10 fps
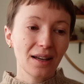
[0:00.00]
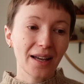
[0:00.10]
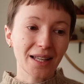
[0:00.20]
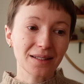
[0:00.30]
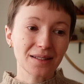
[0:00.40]

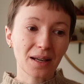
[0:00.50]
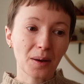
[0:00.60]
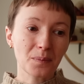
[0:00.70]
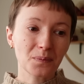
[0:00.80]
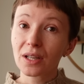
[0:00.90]
And
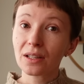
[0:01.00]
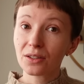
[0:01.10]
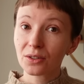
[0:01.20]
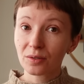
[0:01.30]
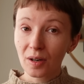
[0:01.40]
in
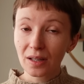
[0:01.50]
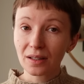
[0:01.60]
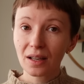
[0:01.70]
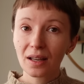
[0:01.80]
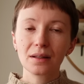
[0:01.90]
Ukraine,